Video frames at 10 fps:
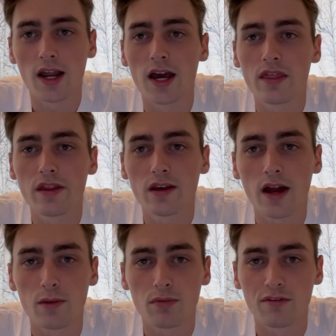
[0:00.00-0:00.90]
I think
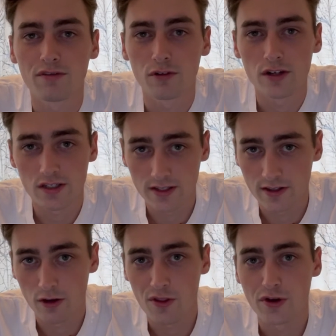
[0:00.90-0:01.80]
I prefer it to
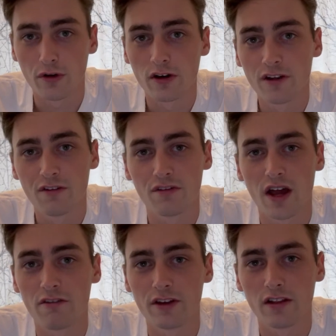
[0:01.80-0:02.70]
the alternative of
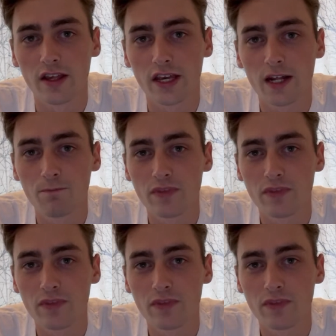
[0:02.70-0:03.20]
having like